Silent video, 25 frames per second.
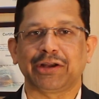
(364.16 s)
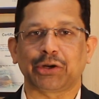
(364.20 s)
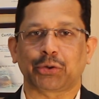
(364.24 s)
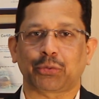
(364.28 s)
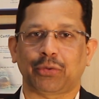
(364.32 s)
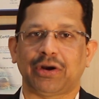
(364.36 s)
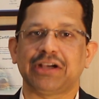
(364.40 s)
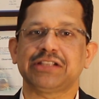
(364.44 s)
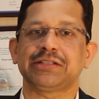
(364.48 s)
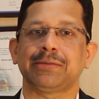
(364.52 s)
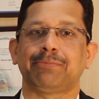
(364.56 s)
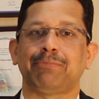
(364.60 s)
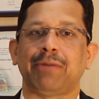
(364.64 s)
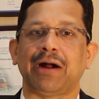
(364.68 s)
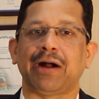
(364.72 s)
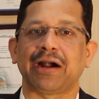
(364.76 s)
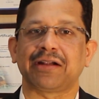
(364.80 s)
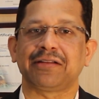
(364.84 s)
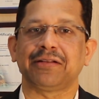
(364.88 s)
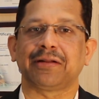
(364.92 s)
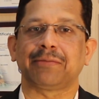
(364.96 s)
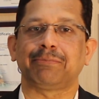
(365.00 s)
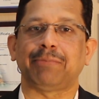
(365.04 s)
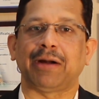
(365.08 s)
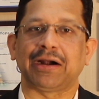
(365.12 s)
requires a
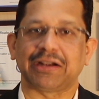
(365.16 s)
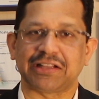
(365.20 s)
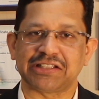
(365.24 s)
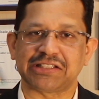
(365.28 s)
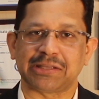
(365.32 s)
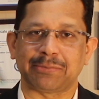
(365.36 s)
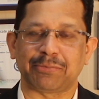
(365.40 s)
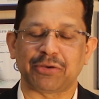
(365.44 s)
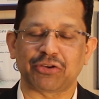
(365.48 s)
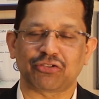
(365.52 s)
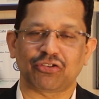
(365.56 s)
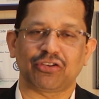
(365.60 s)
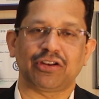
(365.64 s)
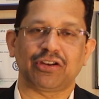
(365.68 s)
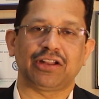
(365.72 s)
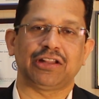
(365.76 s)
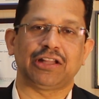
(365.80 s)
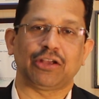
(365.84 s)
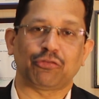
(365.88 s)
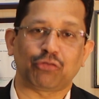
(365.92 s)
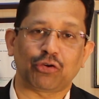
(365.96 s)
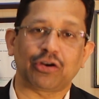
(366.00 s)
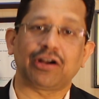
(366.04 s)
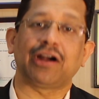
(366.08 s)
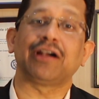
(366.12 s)
partner participation and
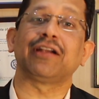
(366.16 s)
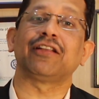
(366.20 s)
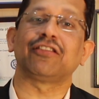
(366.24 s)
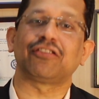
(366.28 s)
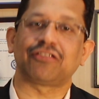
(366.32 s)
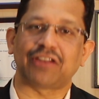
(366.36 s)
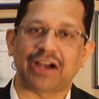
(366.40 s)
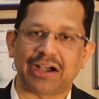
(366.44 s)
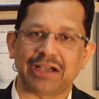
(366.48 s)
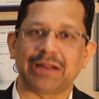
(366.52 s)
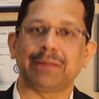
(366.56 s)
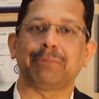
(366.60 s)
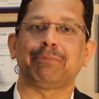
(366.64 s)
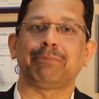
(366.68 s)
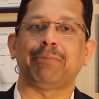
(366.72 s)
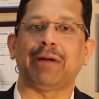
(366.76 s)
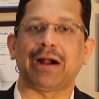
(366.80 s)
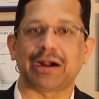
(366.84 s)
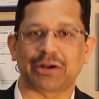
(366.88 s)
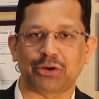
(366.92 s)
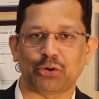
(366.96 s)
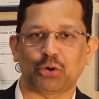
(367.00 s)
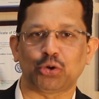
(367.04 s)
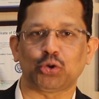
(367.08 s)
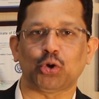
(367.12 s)
therefore an understanding
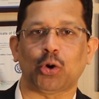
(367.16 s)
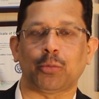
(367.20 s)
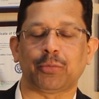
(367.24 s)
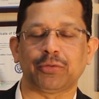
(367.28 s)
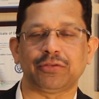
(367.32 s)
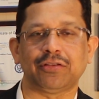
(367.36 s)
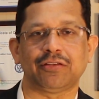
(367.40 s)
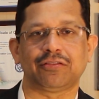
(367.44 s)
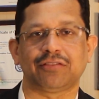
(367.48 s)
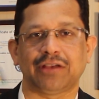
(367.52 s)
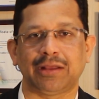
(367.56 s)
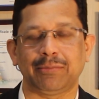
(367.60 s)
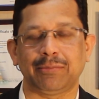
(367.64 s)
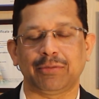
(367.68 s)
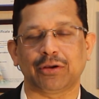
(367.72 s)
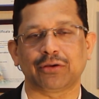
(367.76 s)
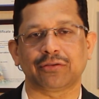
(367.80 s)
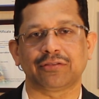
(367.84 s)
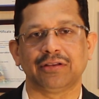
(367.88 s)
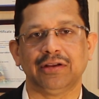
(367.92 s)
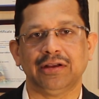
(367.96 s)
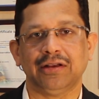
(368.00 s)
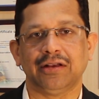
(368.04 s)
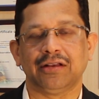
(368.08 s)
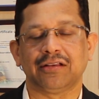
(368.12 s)
partner on the opposite side,
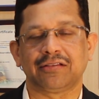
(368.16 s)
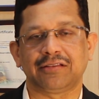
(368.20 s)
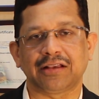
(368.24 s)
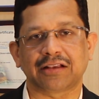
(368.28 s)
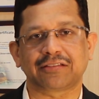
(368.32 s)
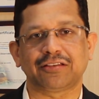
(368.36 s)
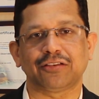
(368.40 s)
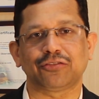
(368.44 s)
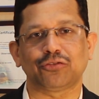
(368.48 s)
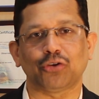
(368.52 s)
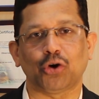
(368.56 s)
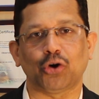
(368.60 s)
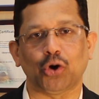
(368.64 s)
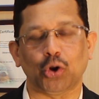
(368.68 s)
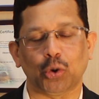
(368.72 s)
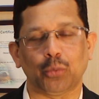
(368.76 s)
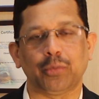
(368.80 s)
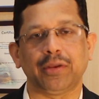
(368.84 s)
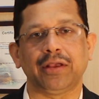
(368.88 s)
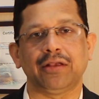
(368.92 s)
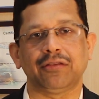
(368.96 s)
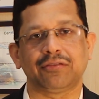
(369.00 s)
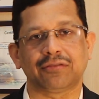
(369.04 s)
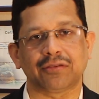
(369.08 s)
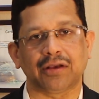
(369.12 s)
because sex is
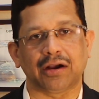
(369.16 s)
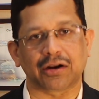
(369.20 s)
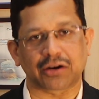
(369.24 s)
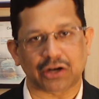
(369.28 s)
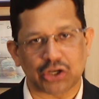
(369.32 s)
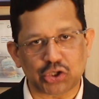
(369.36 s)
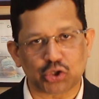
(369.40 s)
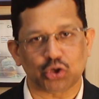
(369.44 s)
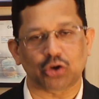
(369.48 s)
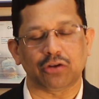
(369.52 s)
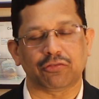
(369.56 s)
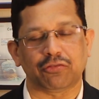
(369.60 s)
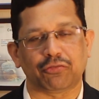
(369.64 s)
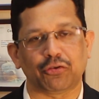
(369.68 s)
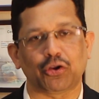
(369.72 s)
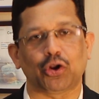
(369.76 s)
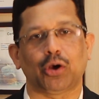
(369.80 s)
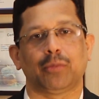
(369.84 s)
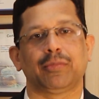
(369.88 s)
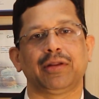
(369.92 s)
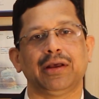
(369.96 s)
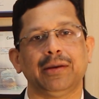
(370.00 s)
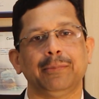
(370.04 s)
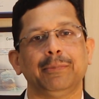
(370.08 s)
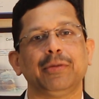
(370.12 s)
always a conjugal
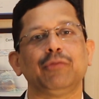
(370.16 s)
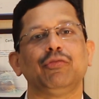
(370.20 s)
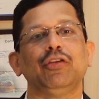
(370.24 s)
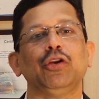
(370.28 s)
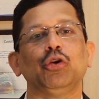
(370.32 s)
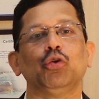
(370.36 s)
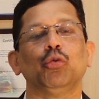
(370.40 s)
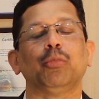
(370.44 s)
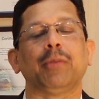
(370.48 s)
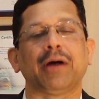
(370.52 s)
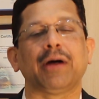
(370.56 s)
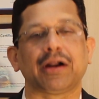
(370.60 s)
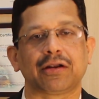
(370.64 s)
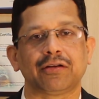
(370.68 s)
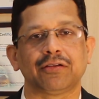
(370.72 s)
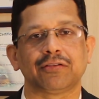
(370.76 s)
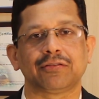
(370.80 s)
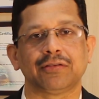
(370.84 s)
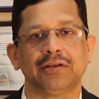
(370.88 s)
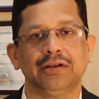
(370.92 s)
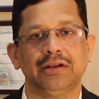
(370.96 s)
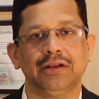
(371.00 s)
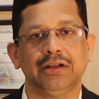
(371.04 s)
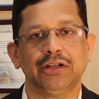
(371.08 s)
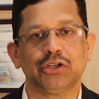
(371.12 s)
phenomenon between two
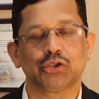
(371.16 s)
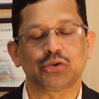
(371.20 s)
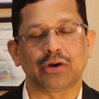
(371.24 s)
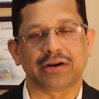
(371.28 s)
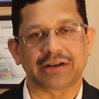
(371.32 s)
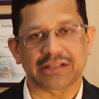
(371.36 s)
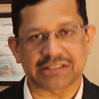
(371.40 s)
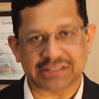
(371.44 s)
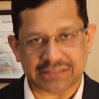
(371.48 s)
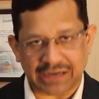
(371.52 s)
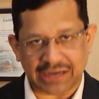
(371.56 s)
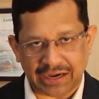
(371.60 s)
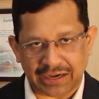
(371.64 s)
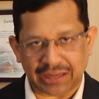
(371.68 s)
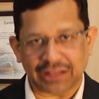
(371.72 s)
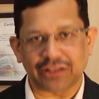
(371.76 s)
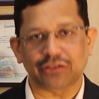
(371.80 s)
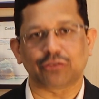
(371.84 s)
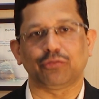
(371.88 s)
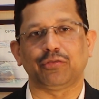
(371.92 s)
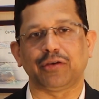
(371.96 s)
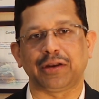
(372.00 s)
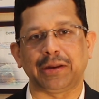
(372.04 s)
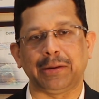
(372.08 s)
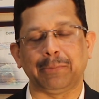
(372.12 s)
partners. So understanding
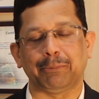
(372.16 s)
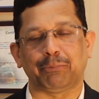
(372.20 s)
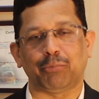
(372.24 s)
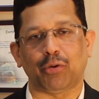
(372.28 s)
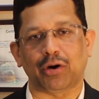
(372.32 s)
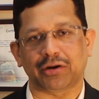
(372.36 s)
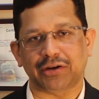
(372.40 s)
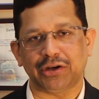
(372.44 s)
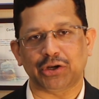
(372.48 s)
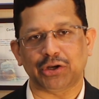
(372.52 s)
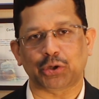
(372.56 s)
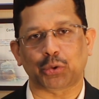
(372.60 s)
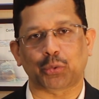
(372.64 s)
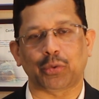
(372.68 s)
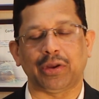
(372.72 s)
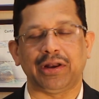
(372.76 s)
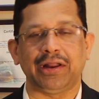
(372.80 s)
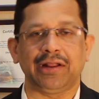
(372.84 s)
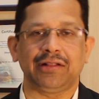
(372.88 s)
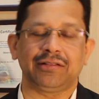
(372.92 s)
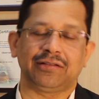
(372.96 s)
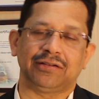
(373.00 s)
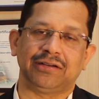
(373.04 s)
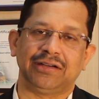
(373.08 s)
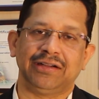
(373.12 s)
is very important.
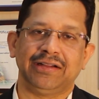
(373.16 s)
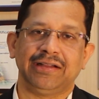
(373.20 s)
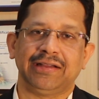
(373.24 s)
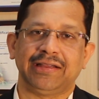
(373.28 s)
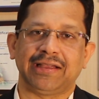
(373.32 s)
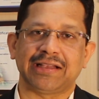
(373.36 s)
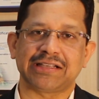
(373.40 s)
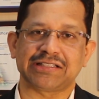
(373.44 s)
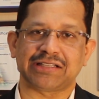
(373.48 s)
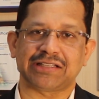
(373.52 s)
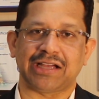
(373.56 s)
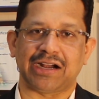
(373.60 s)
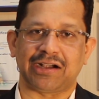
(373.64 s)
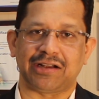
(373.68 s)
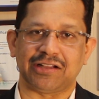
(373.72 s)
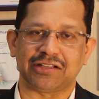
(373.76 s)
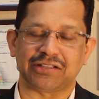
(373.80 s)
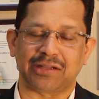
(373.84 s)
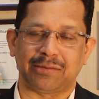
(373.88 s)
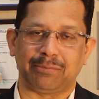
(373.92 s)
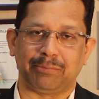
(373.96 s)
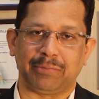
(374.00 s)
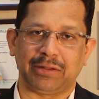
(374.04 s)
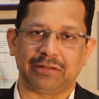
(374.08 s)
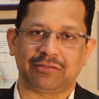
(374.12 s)
Quelling the anxieties
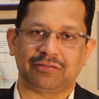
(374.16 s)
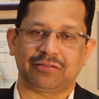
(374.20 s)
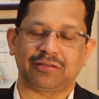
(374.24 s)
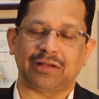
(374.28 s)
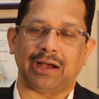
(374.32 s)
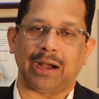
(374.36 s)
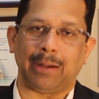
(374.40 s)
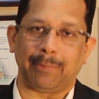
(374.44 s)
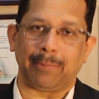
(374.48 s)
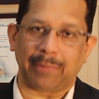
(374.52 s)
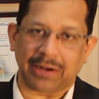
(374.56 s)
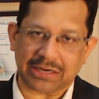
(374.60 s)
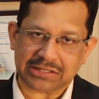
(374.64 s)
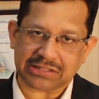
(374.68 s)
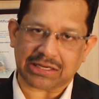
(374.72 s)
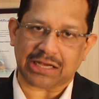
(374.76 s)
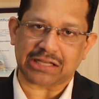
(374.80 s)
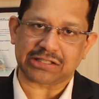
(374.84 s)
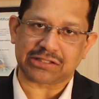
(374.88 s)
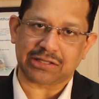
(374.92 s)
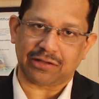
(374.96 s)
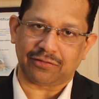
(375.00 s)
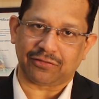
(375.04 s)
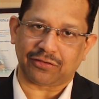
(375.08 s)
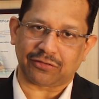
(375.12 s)
and myths amongst
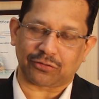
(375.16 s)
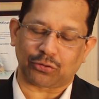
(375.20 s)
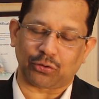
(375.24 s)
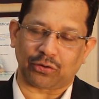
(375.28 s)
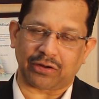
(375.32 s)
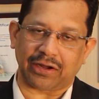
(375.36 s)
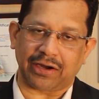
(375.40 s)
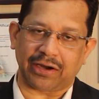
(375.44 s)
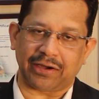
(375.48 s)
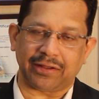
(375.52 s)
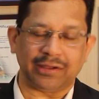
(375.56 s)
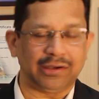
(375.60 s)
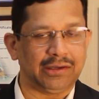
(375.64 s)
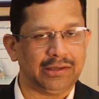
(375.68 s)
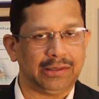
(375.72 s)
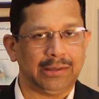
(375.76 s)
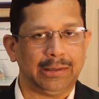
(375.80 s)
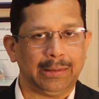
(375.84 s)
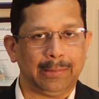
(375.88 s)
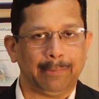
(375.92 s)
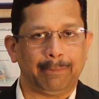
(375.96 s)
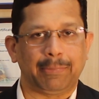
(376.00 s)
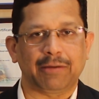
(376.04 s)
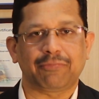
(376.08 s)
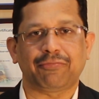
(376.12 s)
ourselves is a good idea.
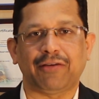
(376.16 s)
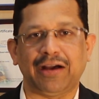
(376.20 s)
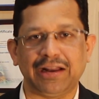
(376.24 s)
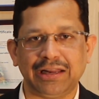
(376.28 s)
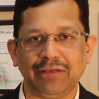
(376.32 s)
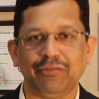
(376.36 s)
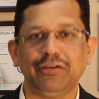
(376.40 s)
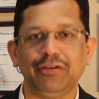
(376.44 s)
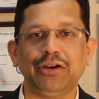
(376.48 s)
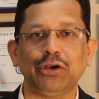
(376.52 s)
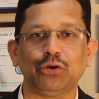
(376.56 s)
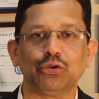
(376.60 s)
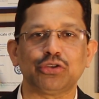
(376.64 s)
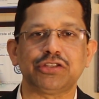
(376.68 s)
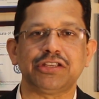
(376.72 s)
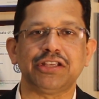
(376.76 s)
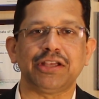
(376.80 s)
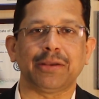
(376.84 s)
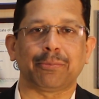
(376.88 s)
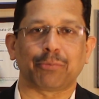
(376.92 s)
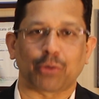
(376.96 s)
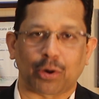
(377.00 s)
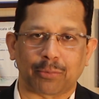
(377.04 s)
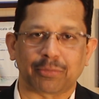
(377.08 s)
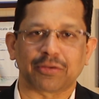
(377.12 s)
But finally, we need to see
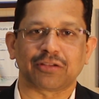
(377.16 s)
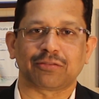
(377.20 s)
a proper